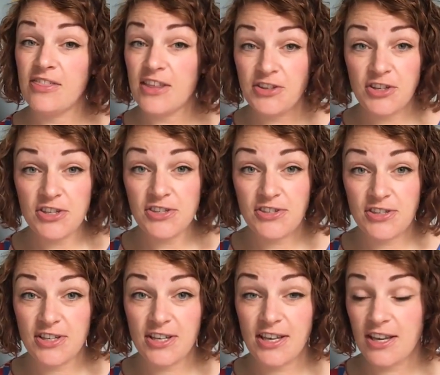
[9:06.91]
They're
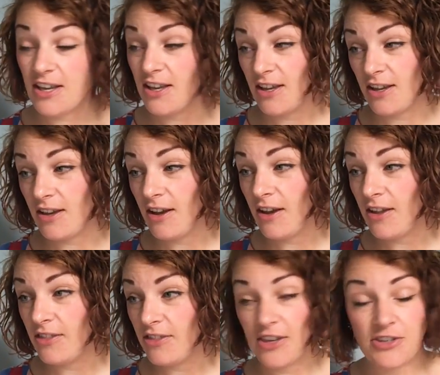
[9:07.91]
just,
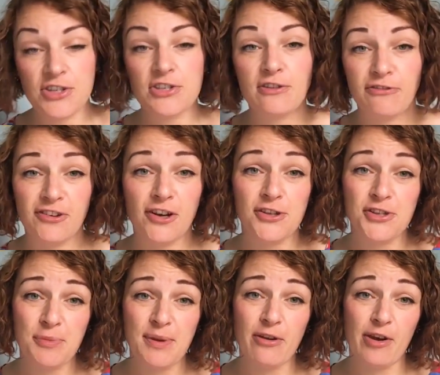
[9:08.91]
they're just a far
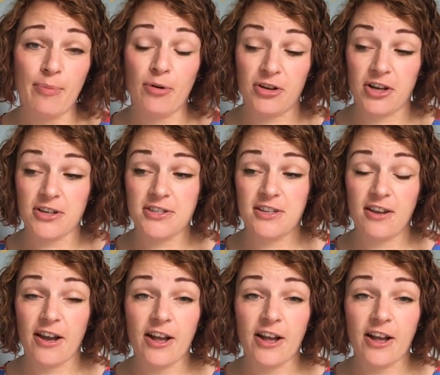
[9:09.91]
superior product.